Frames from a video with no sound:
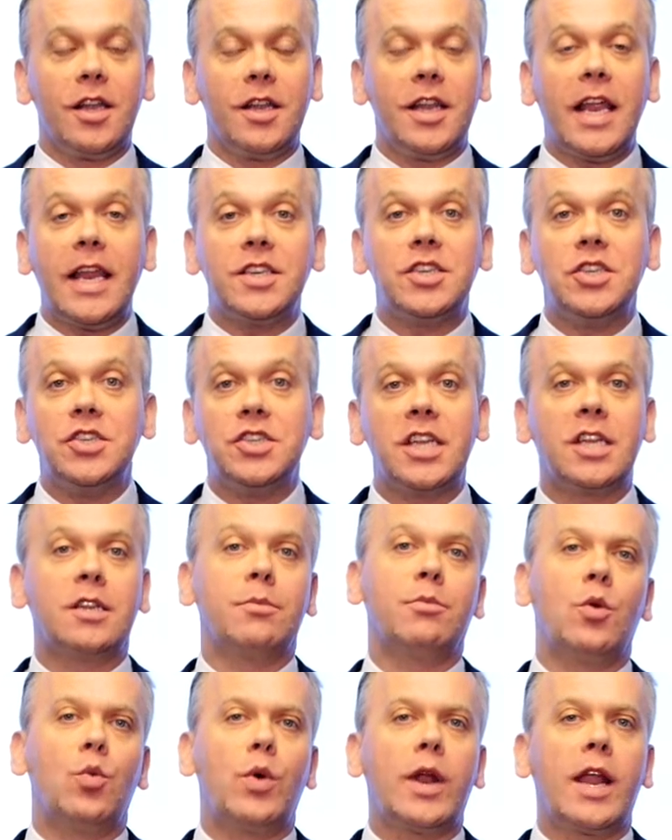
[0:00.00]
Ladies and
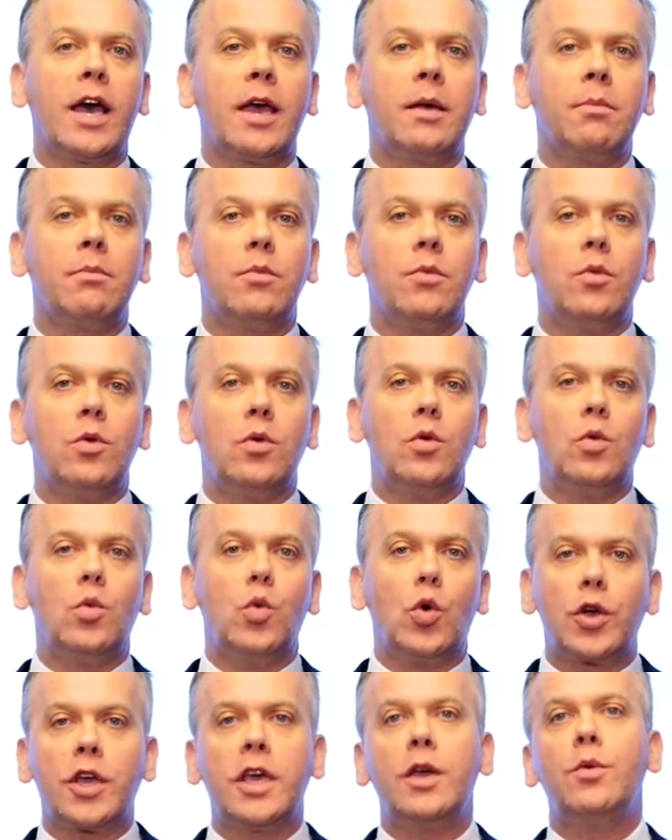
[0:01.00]
gentlemen, when I'm
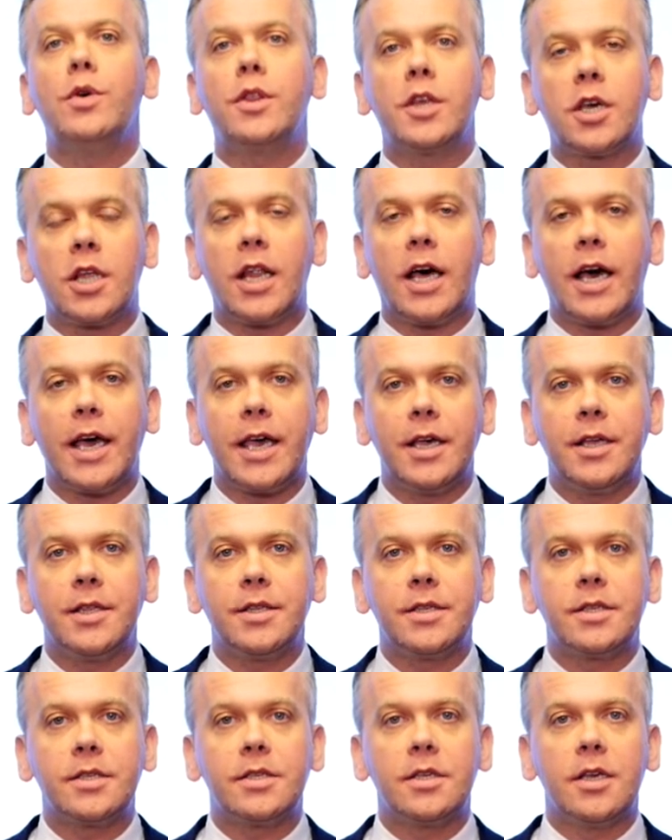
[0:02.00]
working with
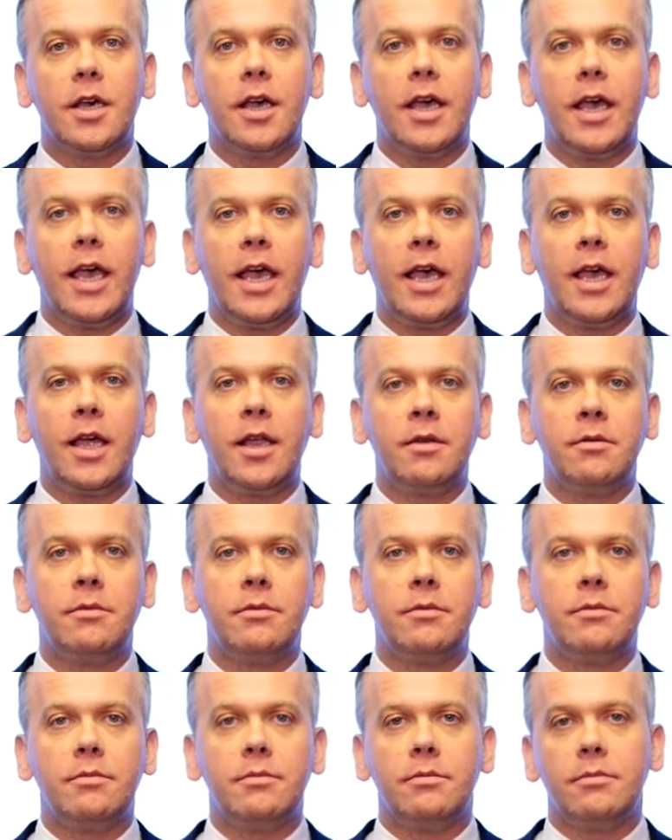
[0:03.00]
clients
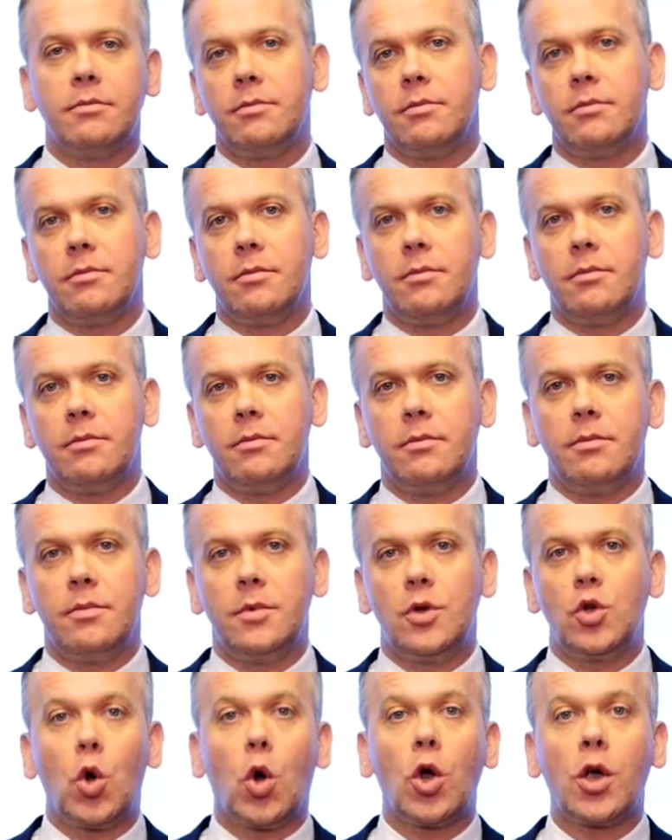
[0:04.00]
in
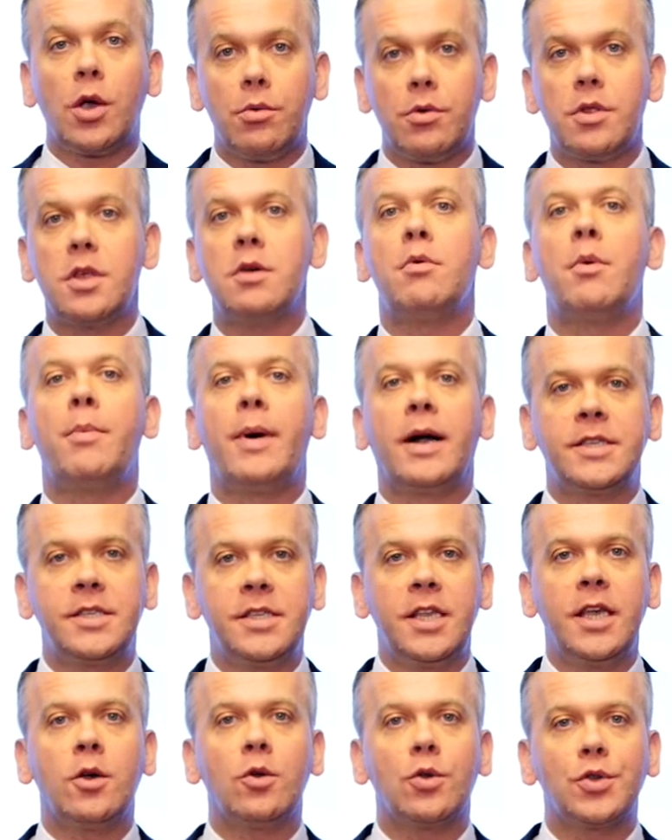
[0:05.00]
talking with them about
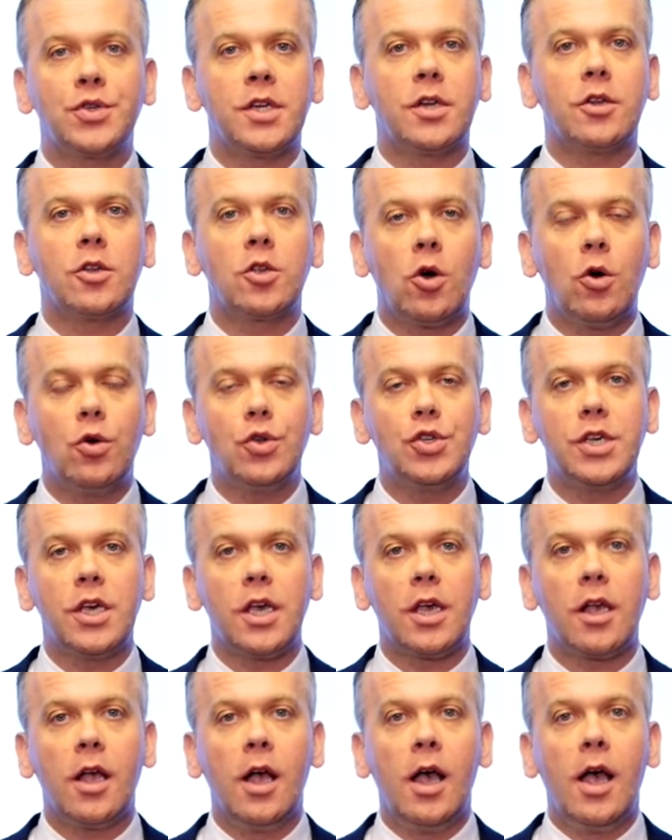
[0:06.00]
stakeholder-centered
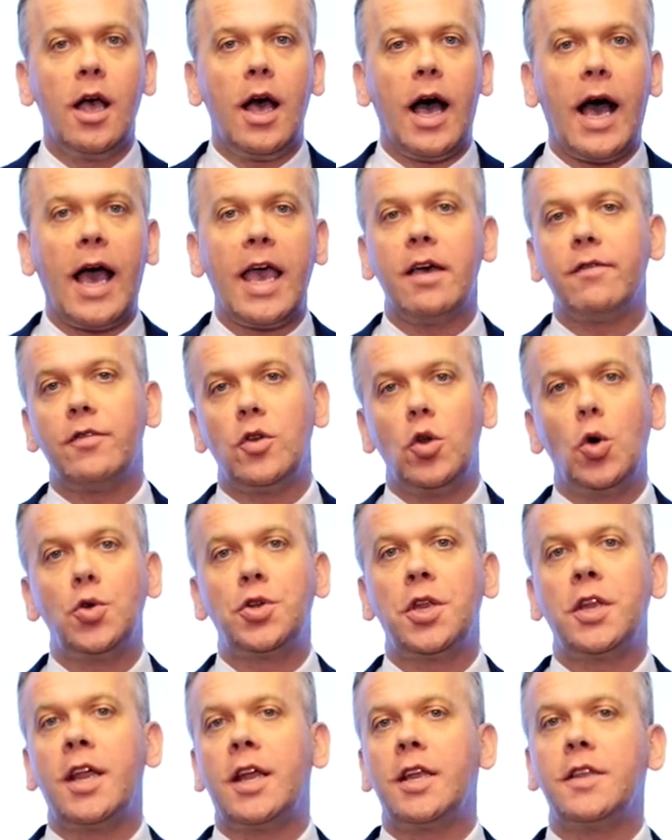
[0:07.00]
coaching, I have
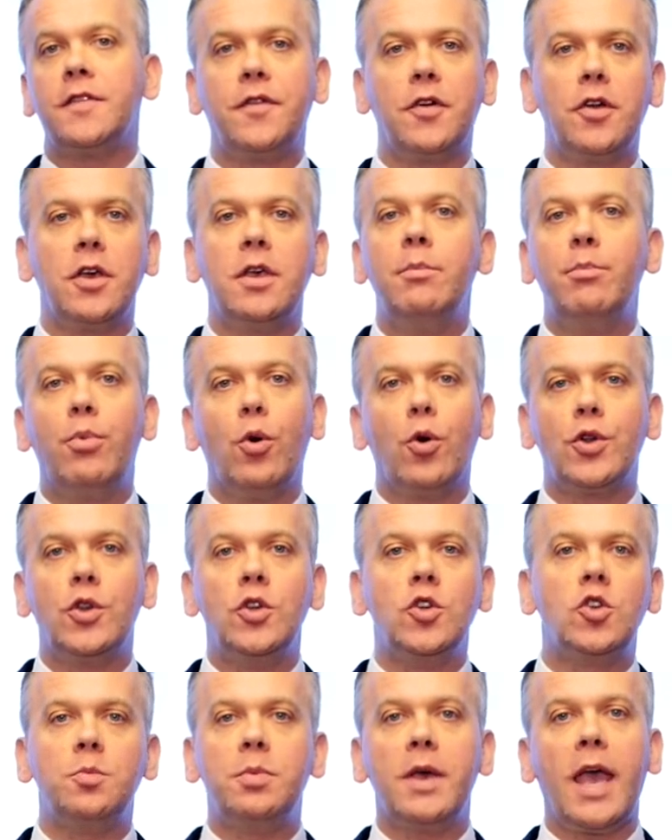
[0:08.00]
noted that it's very
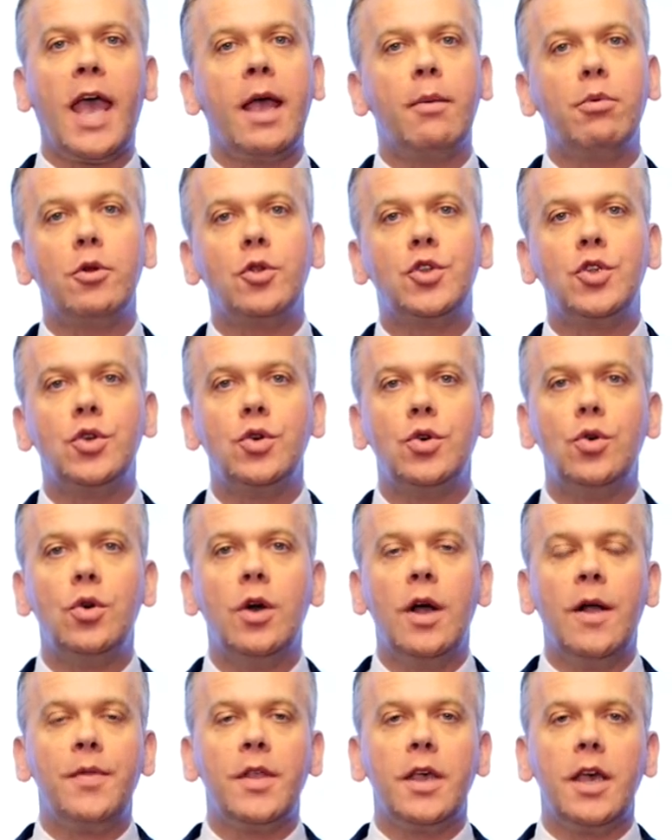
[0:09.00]
important to be able
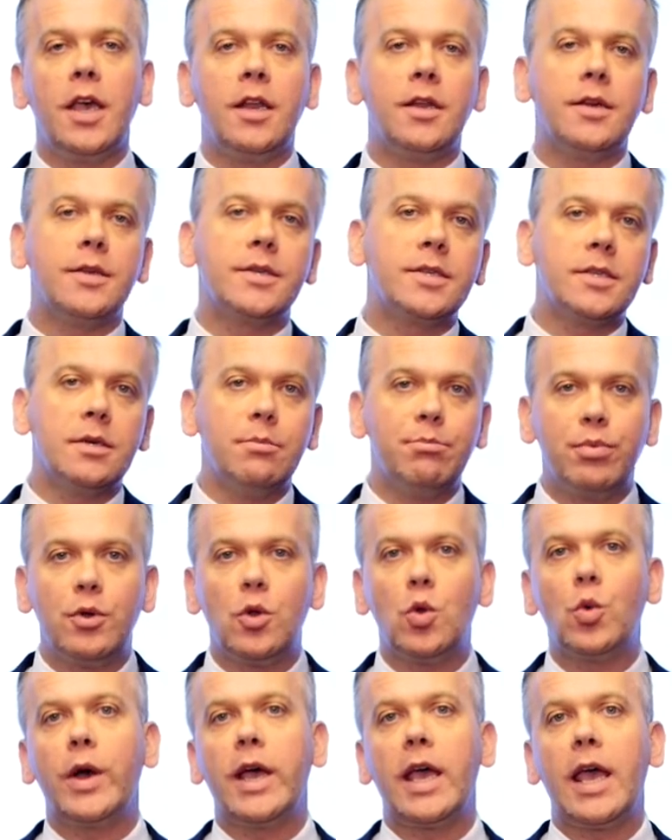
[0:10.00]
to, in a
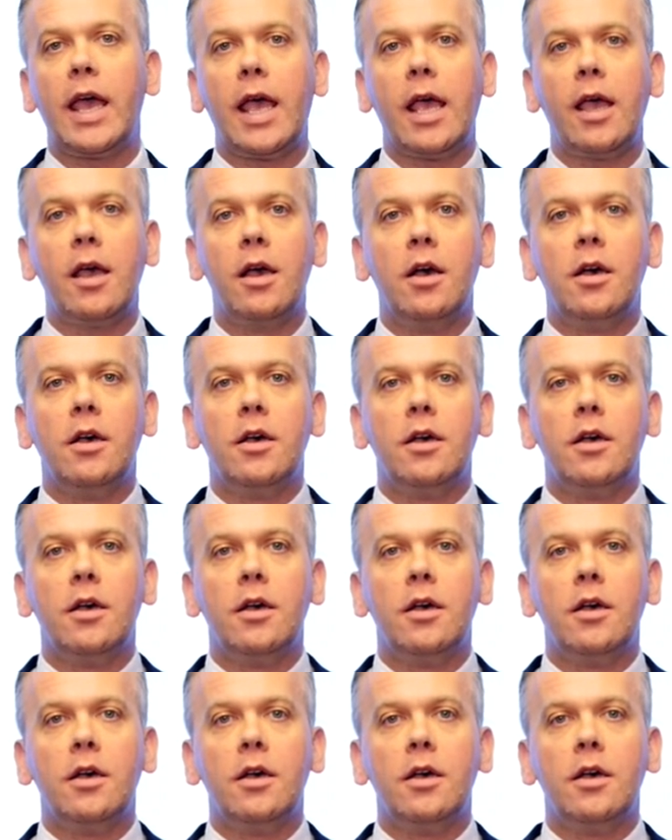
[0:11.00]
simple way,